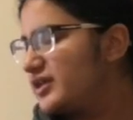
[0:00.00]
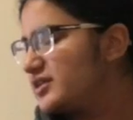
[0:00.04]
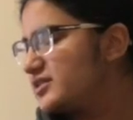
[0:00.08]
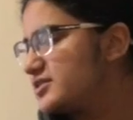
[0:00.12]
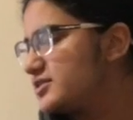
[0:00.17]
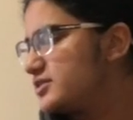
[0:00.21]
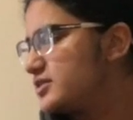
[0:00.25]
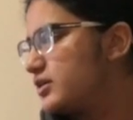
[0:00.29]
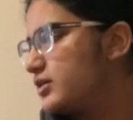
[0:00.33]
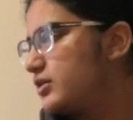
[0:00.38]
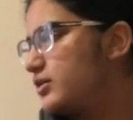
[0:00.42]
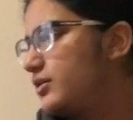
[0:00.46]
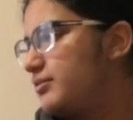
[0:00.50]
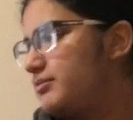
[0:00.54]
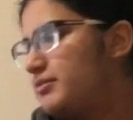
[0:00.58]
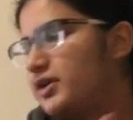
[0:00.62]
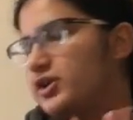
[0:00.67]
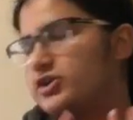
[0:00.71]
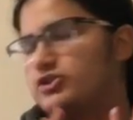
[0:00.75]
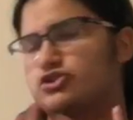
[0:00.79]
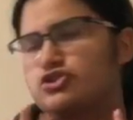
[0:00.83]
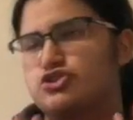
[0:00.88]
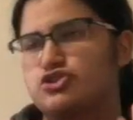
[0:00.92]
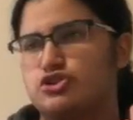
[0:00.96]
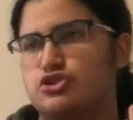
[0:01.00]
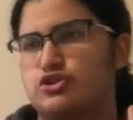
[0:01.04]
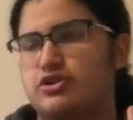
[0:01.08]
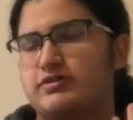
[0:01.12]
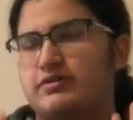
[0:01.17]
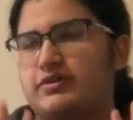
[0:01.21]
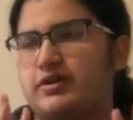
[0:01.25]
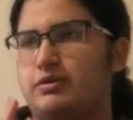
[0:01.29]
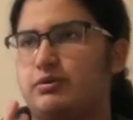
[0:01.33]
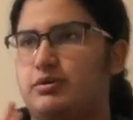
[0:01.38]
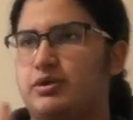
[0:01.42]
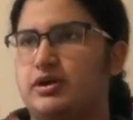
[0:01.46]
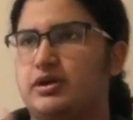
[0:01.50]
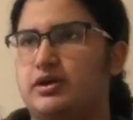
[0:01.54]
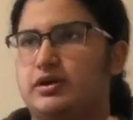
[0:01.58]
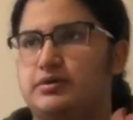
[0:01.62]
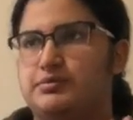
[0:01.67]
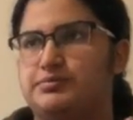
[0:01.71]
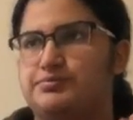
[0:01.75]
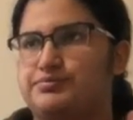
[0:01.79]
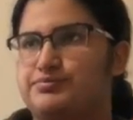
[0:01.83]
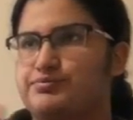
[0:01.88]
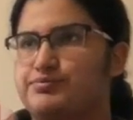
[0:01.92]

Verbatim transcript: So I'm not sure if I want to